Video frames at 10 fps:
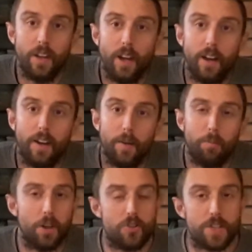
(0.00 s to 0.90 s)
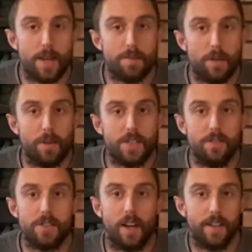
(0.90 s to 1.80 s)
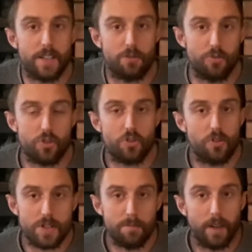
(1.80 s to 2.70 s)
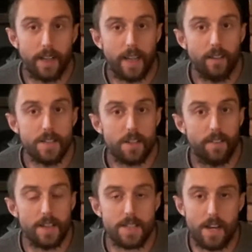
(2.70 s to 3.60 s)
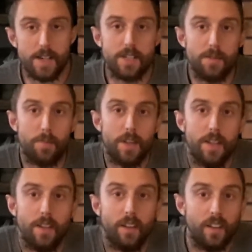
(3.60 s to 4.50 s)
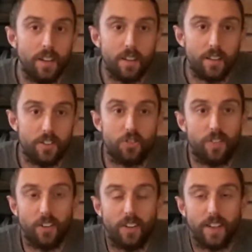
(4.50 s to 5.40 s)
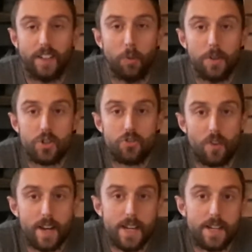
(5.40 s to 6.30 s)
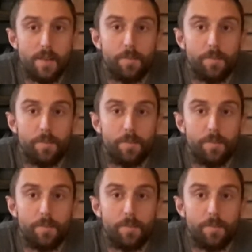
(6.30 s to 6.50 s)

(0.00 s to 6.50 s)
but I just taped it a bit too tight, so it was just causing my Achilles on that side to be, it just felt like a little bit strained.